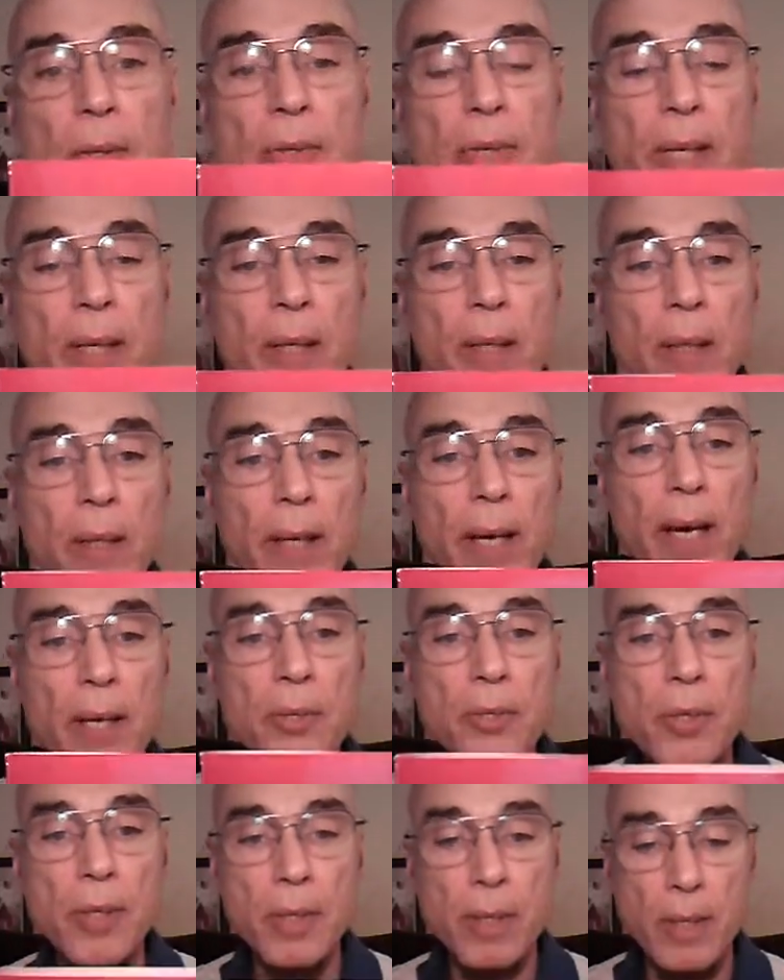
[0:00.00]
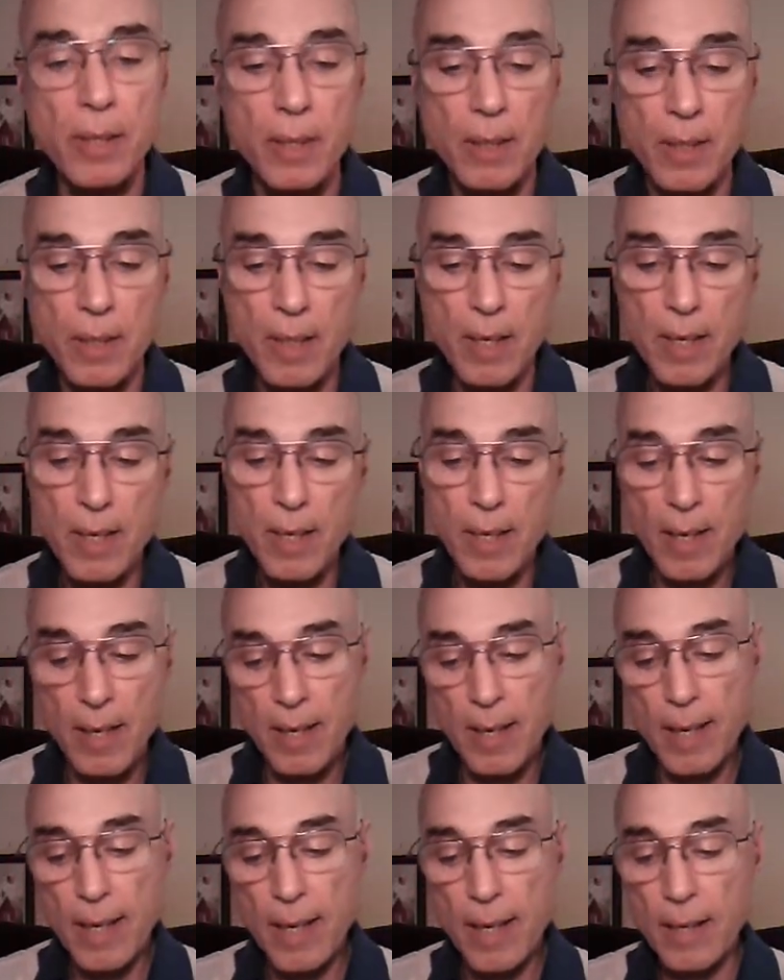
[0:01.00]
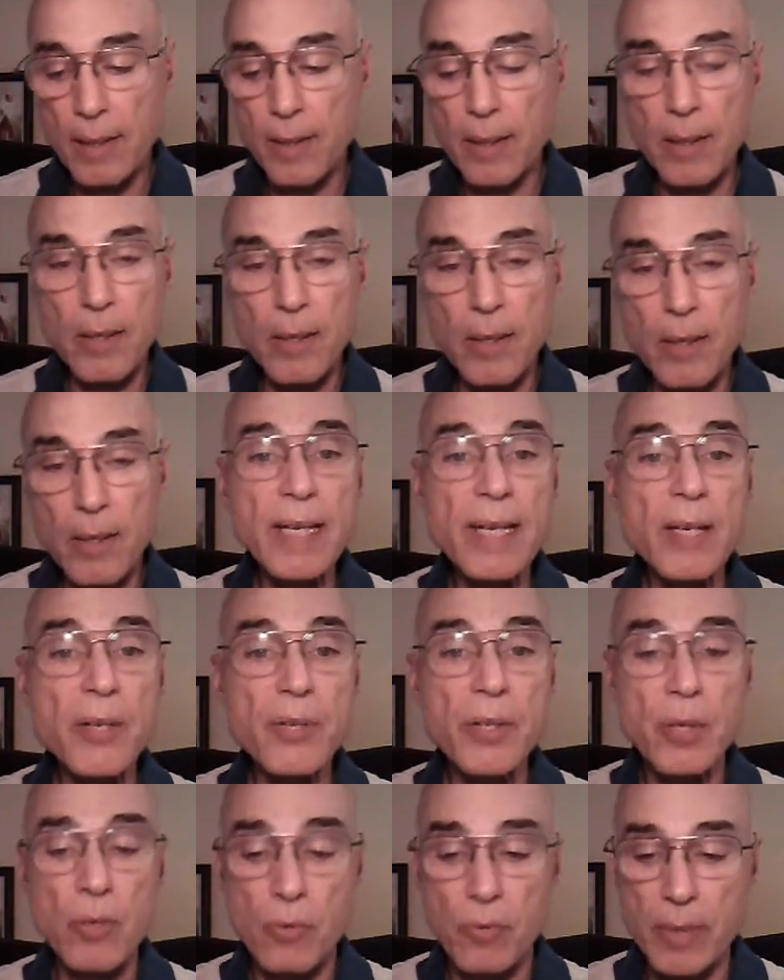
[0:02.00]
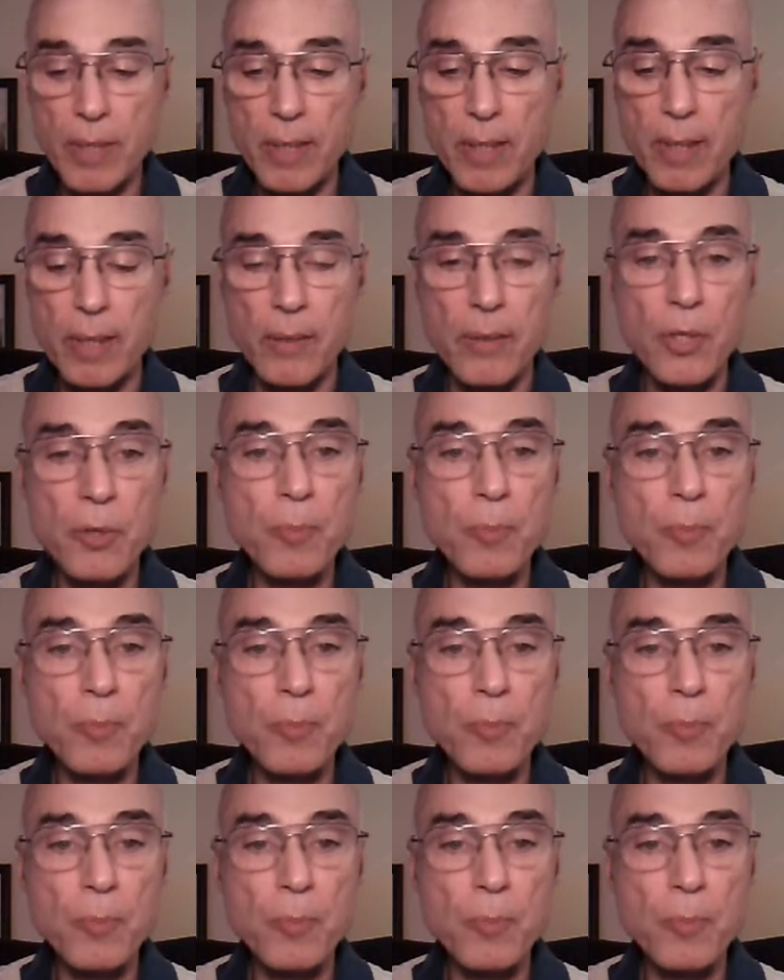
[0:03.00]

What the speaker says: is a classic, and it is an easy read.